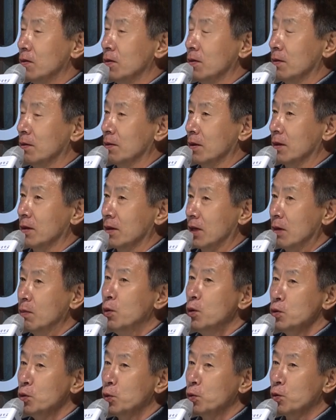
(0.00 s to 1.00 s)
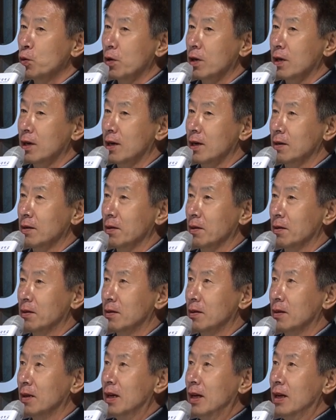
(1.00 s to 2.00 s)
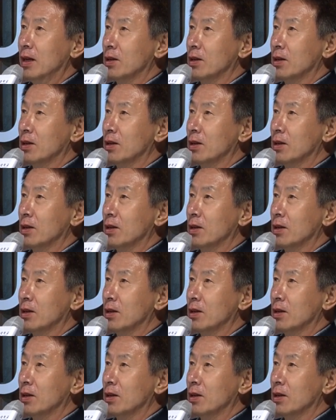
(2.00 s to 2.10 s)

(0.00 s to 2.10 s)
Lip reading: The emergency allowance is